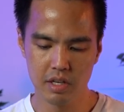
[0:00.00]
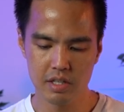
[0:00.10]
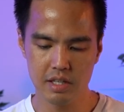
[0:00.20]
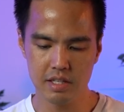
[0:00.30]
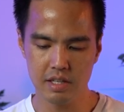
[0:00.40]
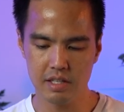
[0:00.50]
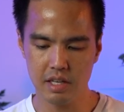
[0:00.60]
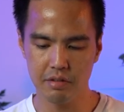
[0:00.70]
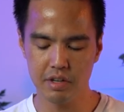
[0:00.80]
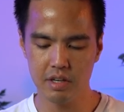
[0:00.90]

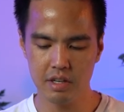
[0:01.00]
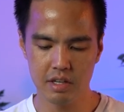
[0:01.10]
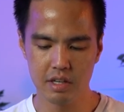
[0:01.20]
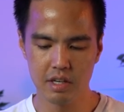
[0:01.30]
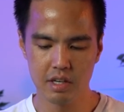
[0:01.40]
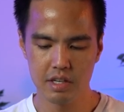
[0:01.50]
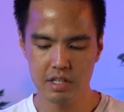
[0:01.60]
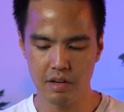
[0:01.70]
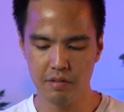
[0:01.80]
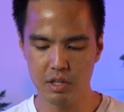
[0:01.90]
67,
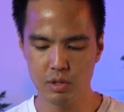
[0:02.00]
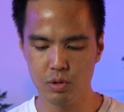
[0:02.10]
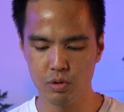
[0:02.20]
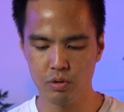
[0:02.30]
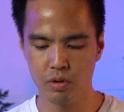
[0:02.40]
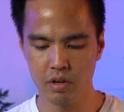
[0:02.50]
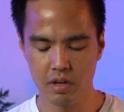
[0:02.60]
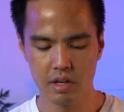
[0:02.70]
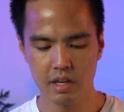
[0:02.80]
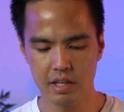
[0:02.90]
72,
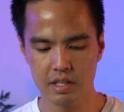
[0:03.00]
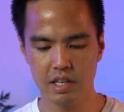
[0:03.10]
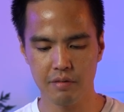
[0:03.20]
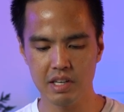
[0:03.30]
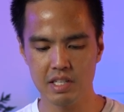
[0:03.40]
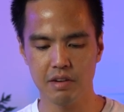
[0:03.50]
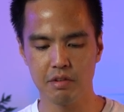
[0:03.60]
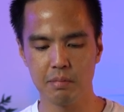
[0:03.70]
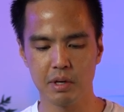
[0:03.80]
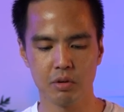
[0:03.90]
and
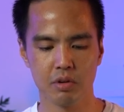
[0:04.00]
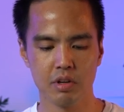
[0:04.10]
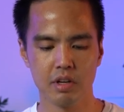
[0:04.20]
77mm.